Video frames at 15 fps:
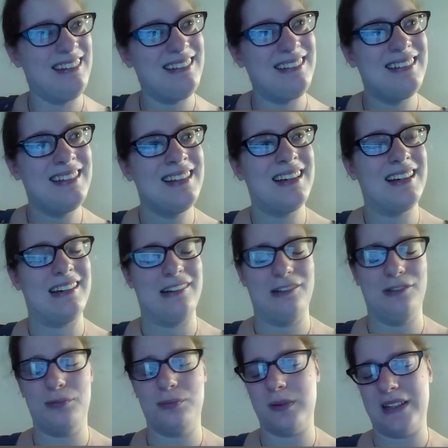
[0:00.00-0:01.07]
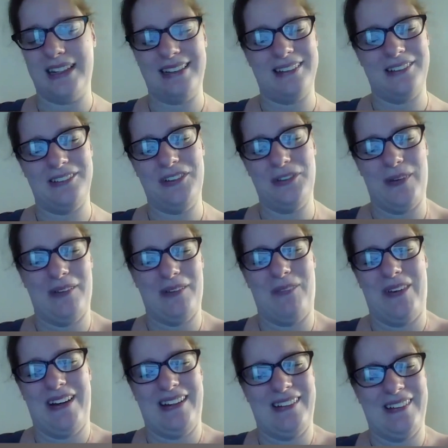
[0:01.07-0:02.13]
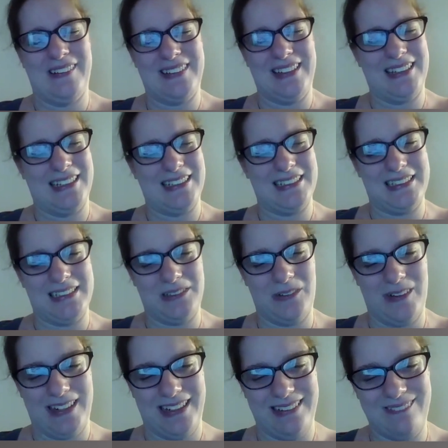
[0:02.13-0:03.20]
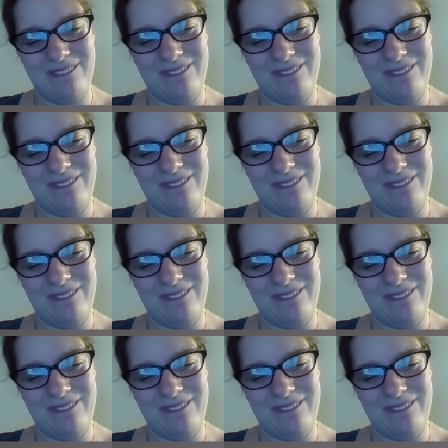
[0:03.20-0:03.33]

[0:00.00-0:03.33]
of mm-hmm. Play Doh to my brain. Not that that's a great